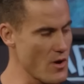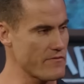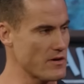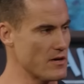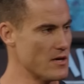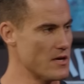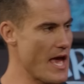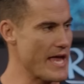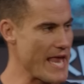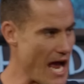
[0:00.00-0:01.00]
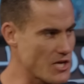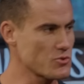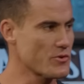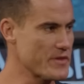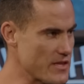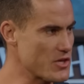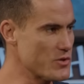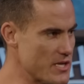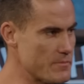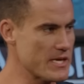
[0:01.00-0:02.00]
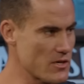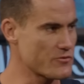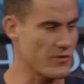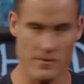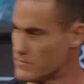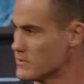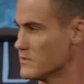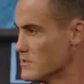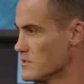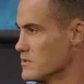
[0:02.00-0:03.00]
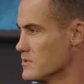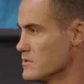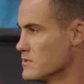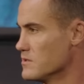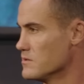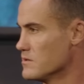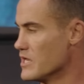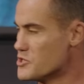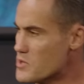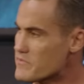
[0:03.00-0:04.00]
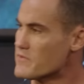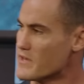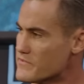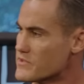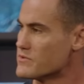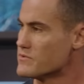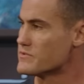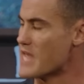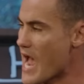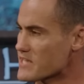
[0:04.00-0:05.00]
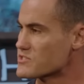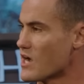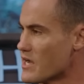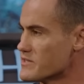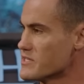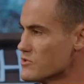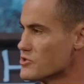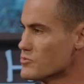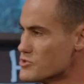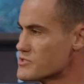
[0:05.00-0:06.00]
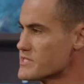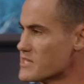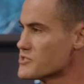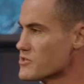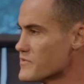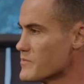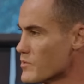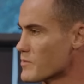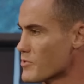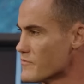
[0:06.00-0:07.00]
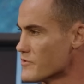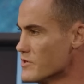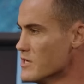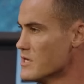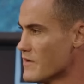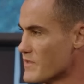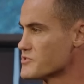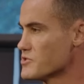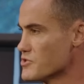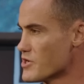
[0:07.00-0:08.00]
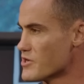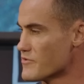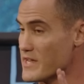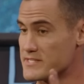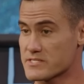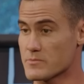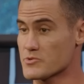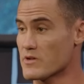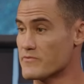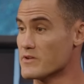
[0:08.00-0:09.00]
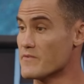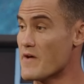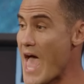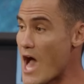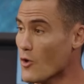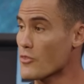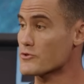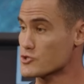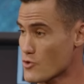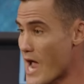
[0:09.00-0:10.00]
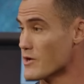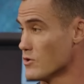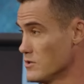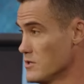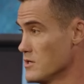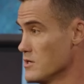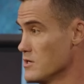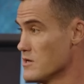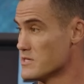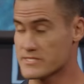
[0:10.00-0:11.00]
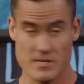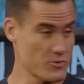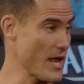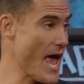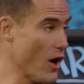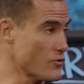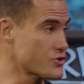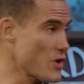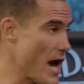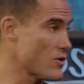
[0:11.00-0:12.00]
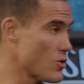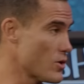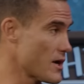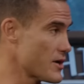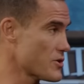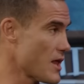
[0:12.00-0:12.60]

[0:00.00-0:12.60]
have an actual thing that you need to be healed from, and you have the faith to ask God to heal you, would you stand to your feet? We want to pray for you. If that's you, you're here, you're facing some sort of health trial, some sort of health trial going on in your